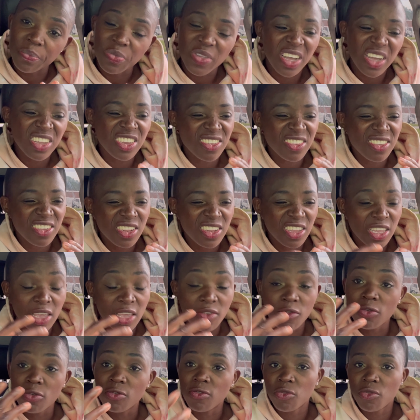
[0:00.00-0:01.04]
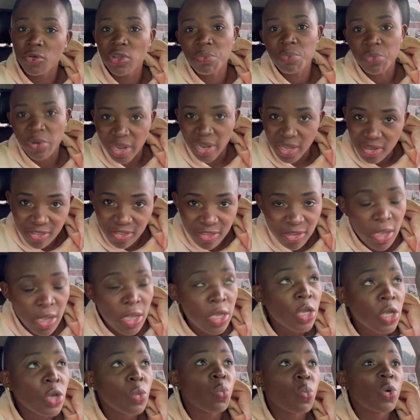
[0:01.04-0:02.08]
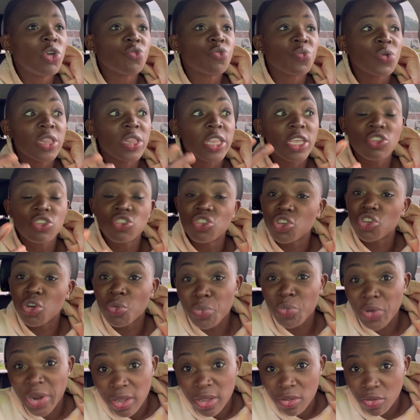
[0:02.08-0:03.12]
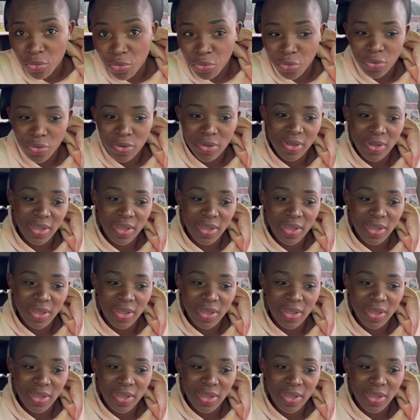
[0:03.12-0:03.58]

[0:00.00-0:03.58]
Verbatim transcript: They're just going to give you free press, which will lead to your breakthrough.